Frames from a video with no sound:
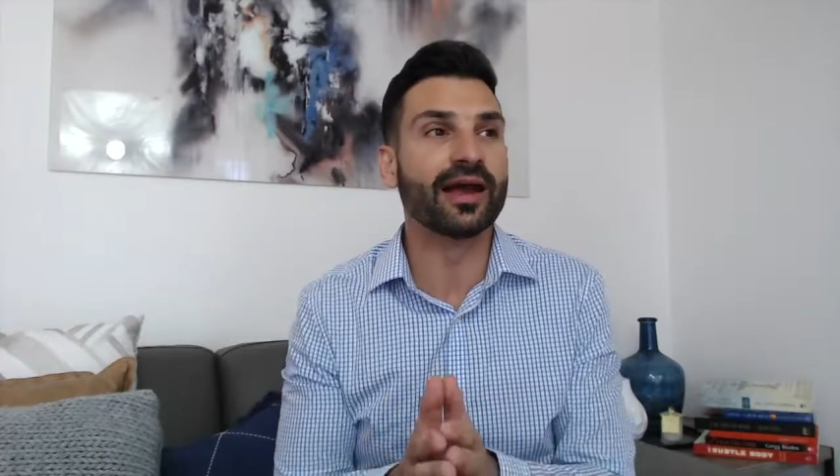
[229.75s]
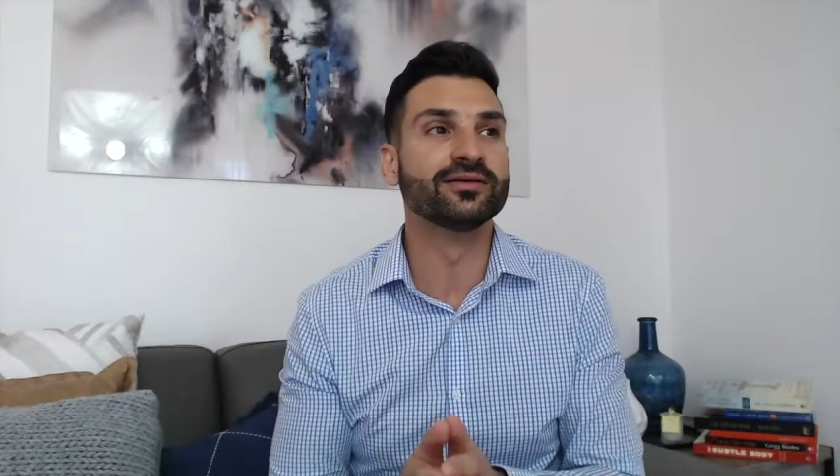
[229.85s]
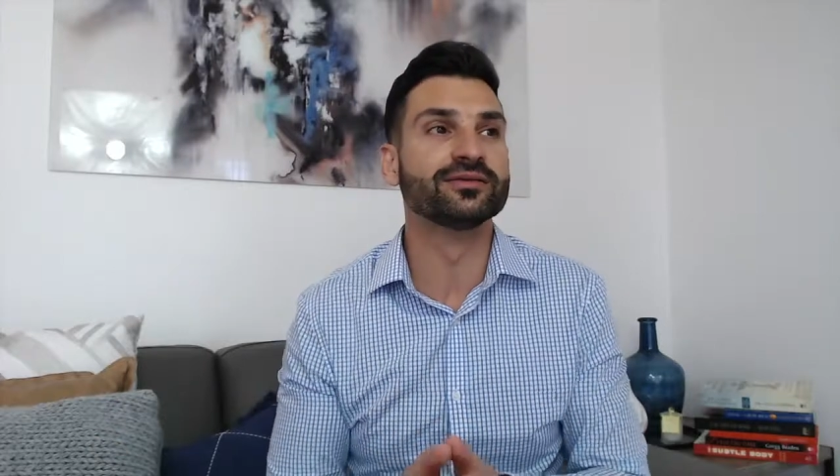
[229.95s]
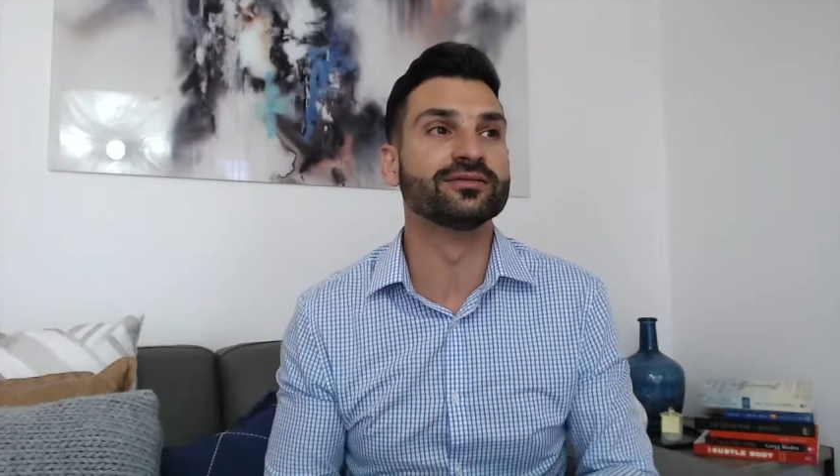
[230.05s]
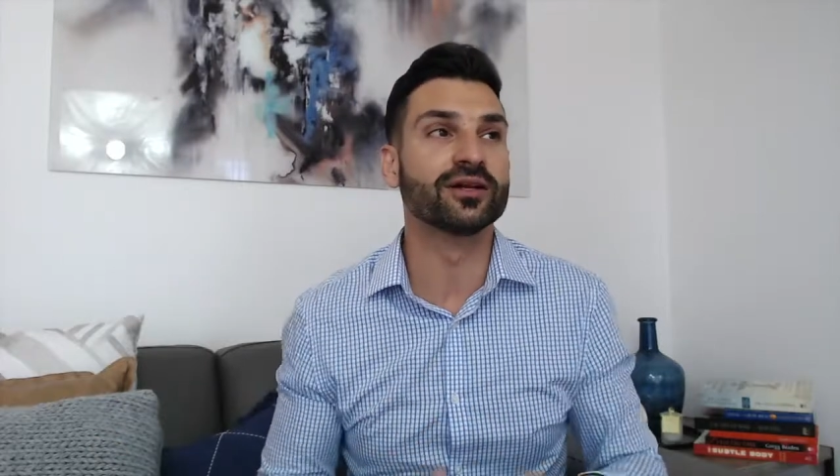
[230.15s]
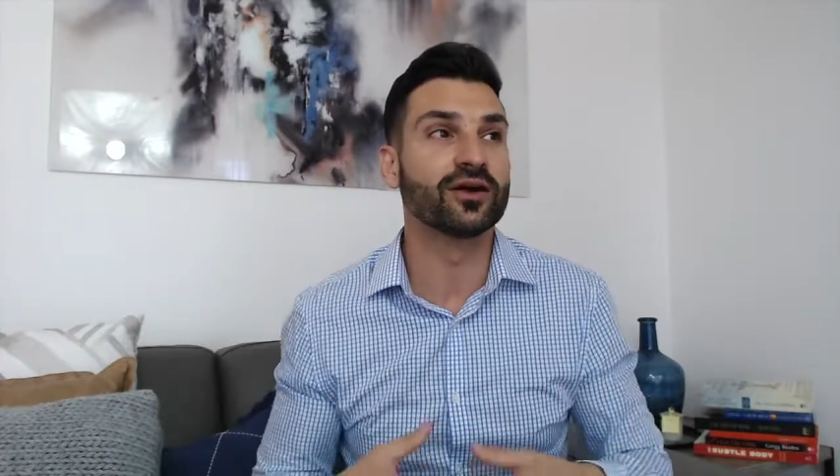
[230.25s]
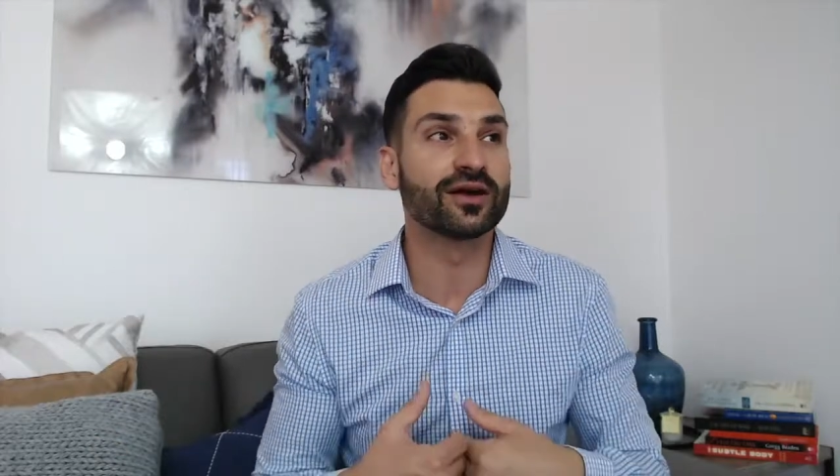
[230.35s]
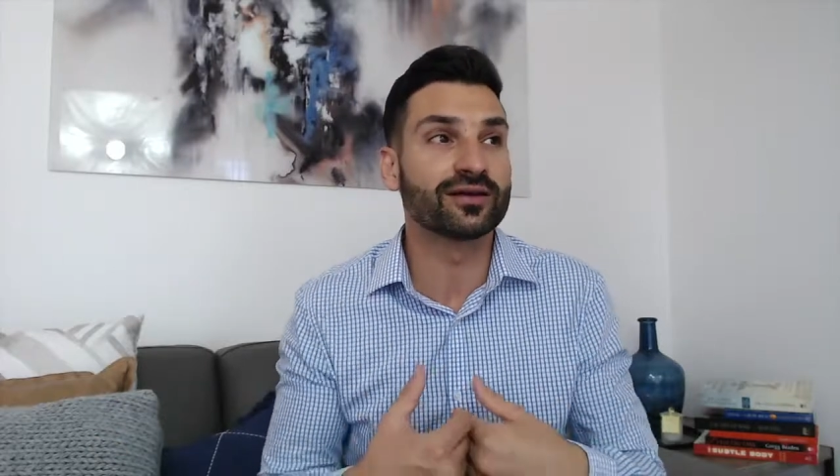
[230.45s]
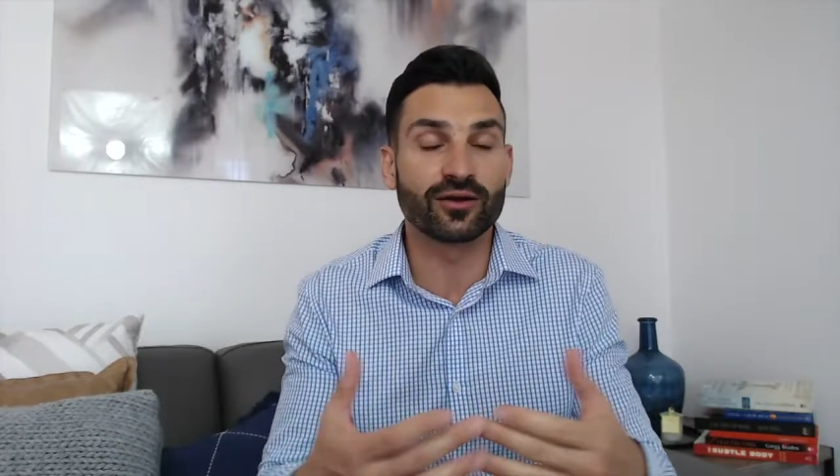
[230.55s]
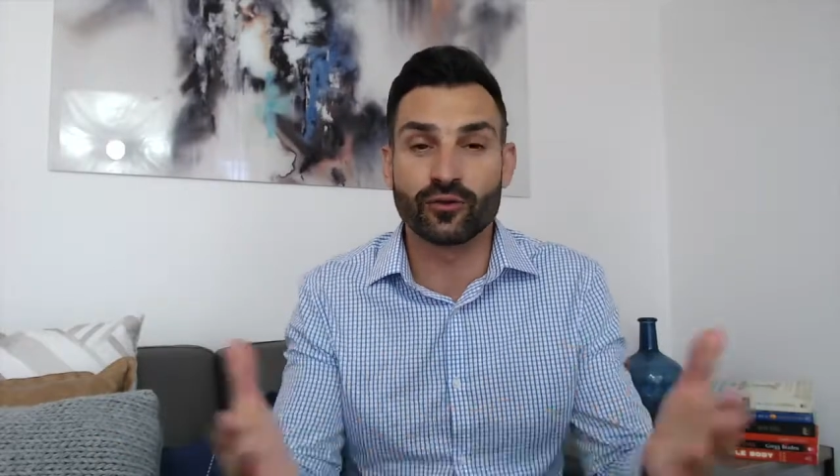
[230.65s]
and, I
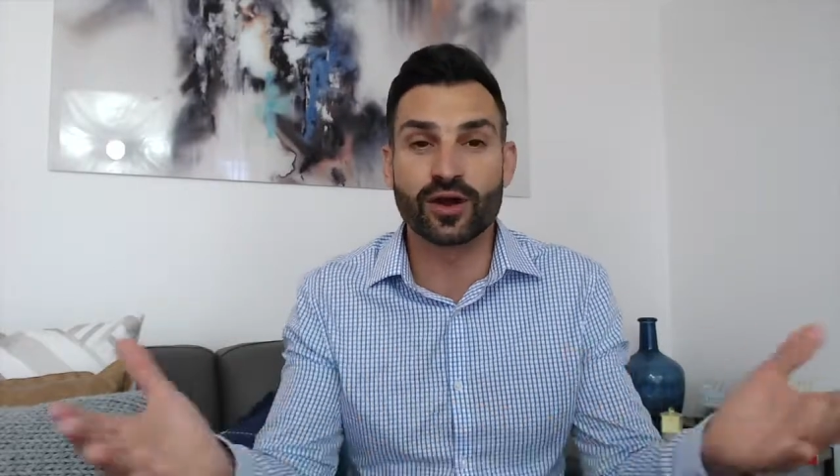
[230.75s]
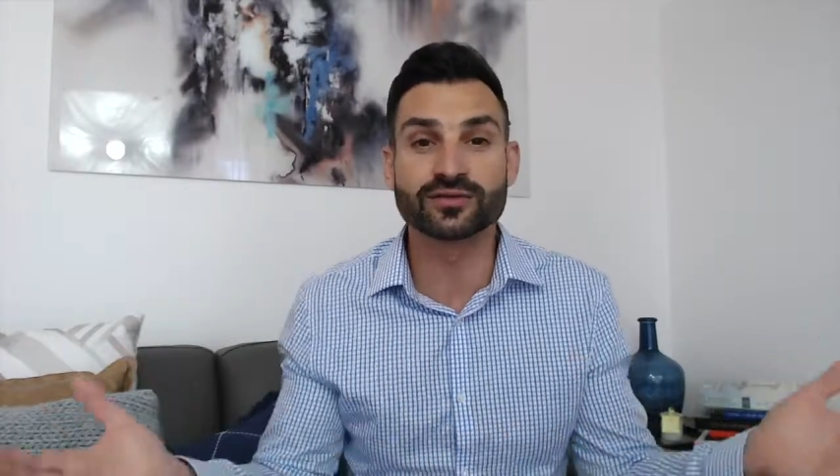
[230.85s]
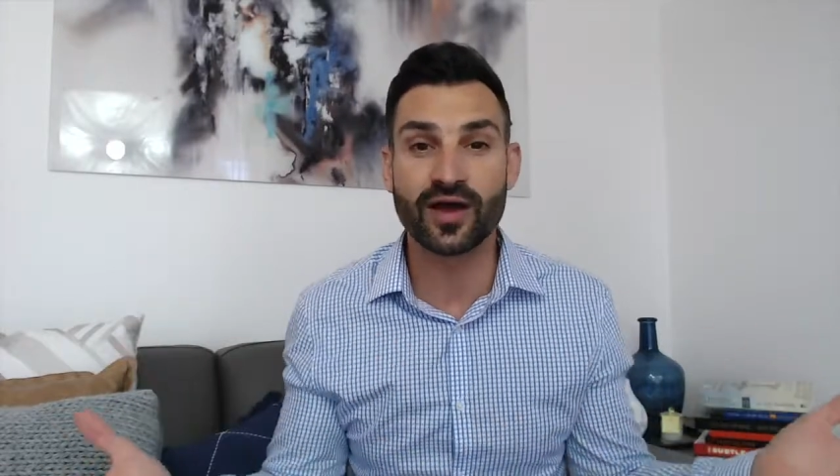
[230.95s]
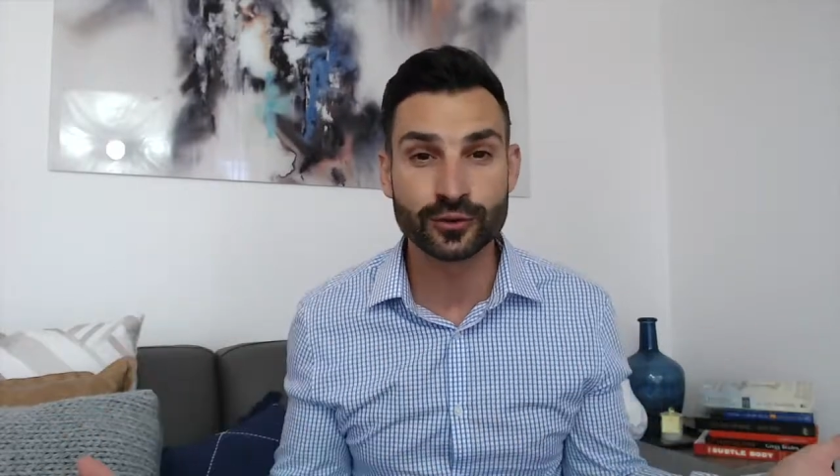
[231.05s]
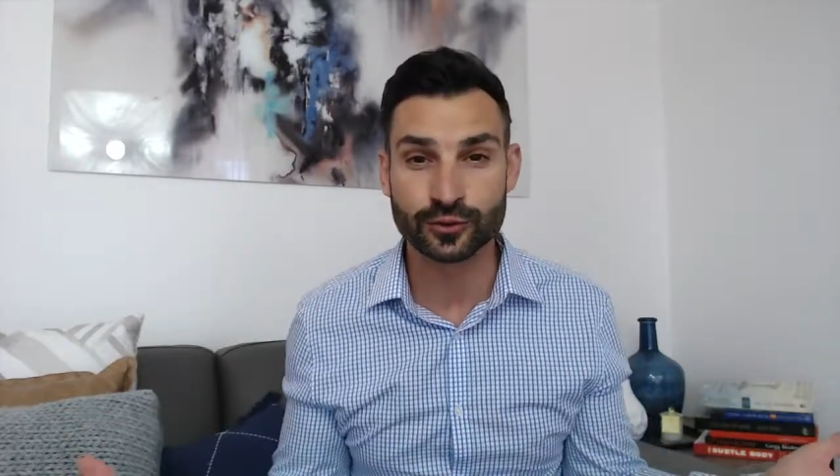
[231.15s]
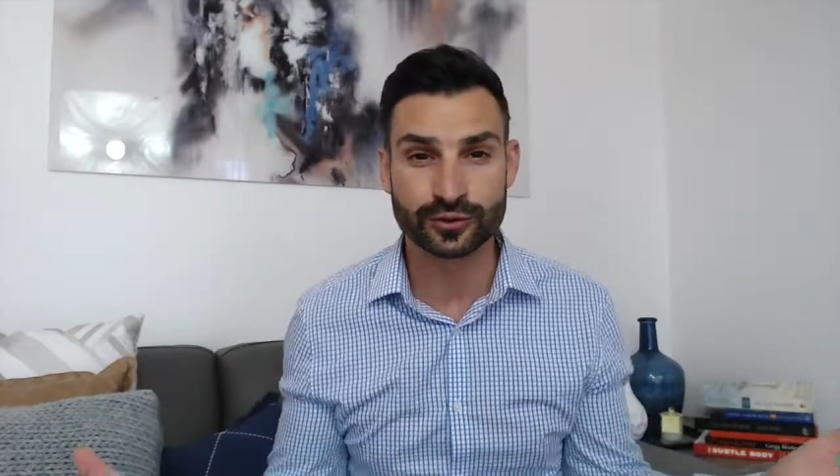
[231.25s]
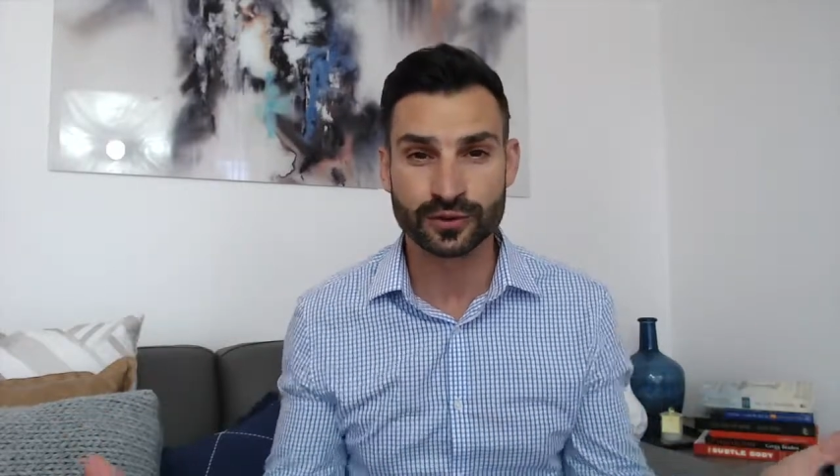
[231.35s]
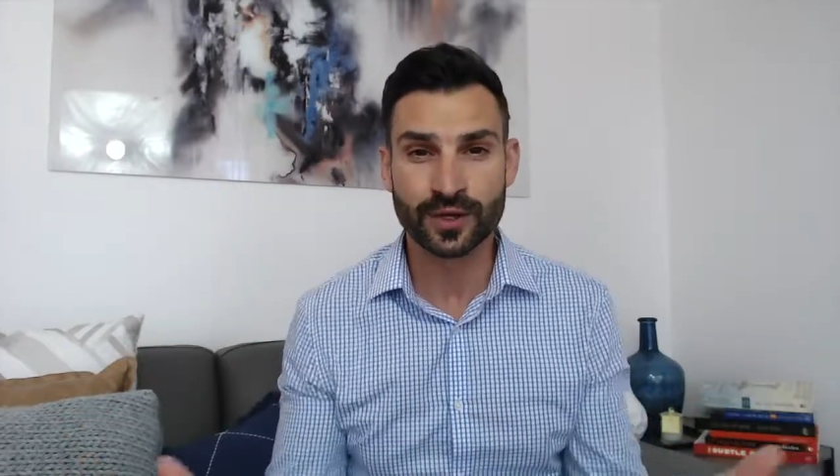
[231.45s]
get crowds of hundreds.